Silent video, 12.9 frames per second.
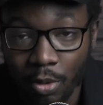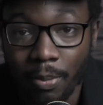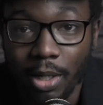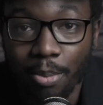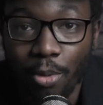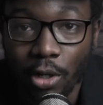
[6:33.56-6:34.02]
to
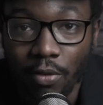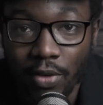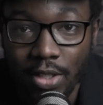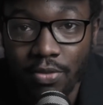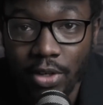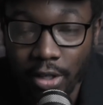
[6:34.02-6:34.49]
make a point of in
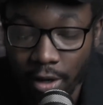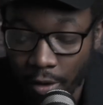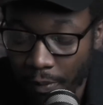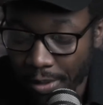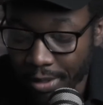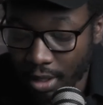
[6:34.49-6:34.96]
this
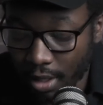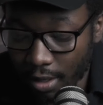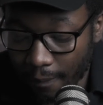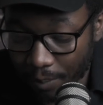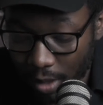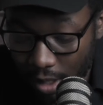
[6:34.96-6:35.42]
video,
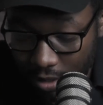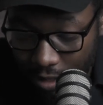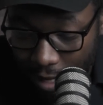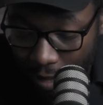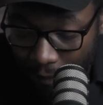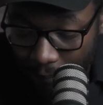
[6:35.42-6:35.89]
is
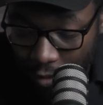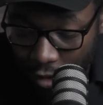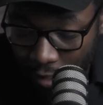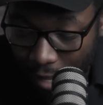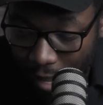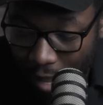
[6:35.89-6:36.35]
that you
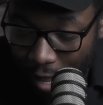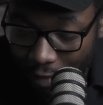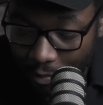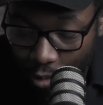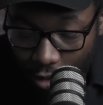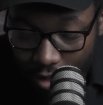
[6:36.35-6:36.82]
can
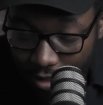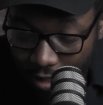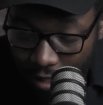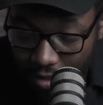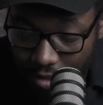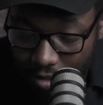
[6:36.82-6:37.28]
have
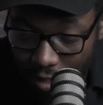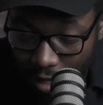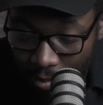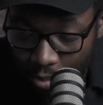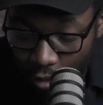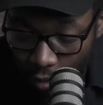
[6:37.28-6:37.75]
presets
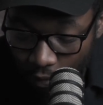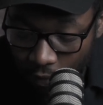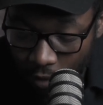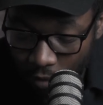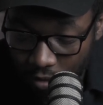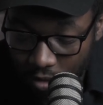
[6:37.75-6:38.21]
and
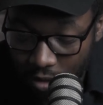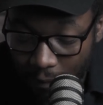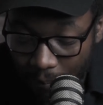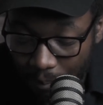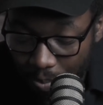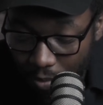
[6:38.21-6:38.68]
profiles.
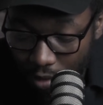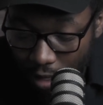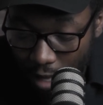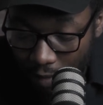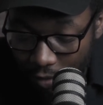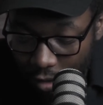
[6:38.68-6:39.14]

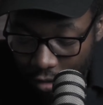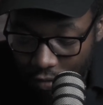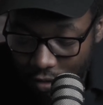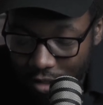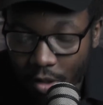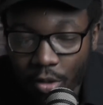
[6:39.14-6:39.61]
And for those of
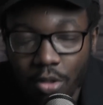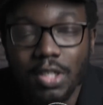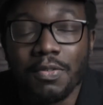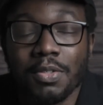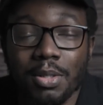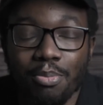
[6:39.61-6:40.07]
you that don't know the
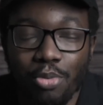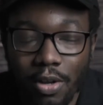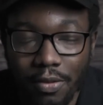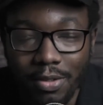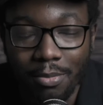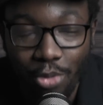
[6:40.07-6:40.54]
difference between
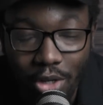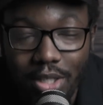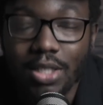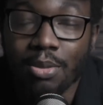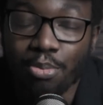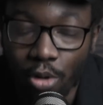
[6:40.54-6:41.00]

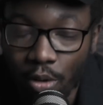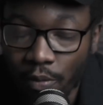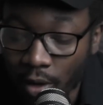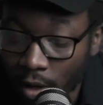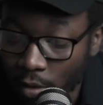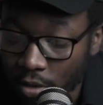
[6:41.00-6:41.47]
presets and
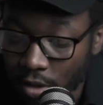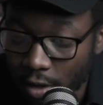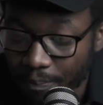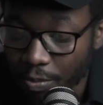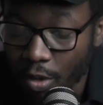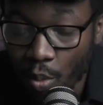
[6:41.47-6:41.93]
profiles,
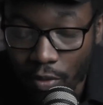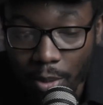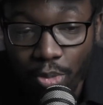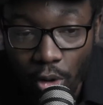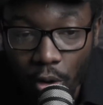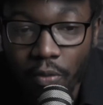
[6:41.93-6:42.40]
with a
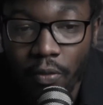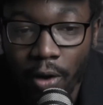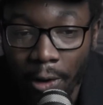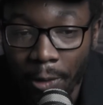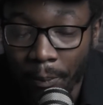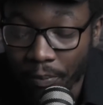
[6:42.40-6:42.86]

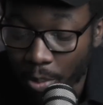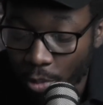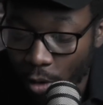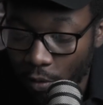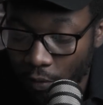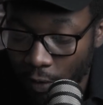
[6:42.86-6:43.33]
profile, the
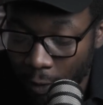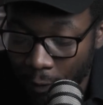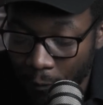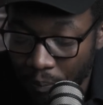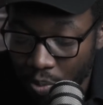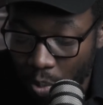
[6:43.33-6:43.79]

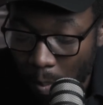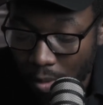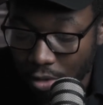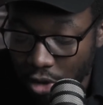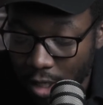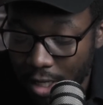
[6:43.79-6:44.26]
profile
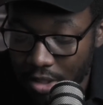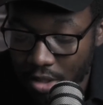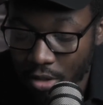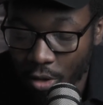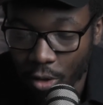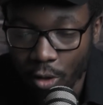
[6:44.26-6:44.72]
changes
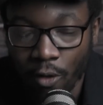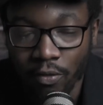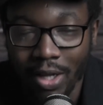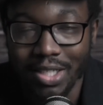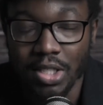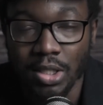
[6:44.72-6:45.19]
the look of
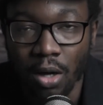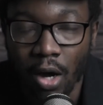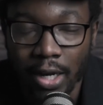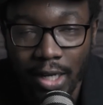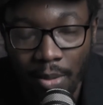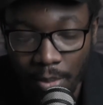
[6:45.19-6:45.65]
like the
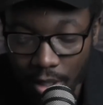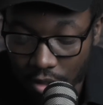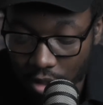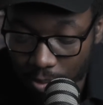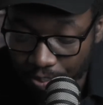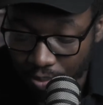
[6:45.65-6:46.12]
starting
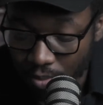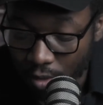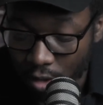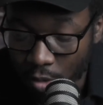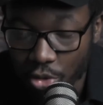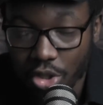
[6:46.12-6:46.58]
image.
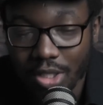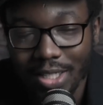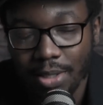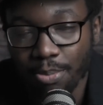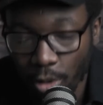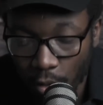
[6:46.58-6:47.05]
So once you
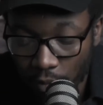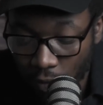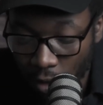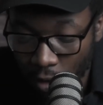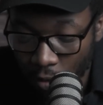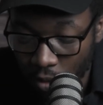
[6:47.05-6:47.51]
set the
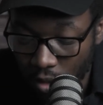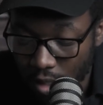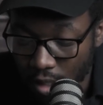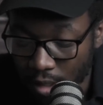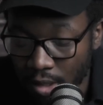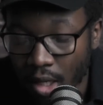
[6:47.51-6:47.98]
profile,
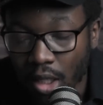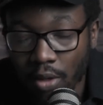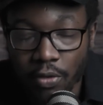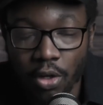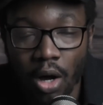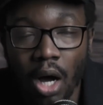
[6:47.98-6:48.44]
none
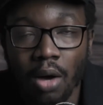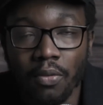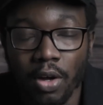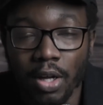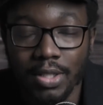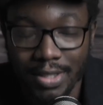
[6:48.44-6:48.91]
of your
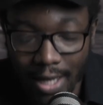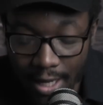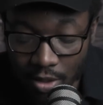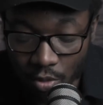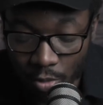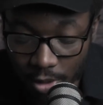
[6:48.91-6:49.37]
other
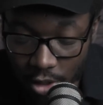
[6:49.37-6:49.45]
settings will be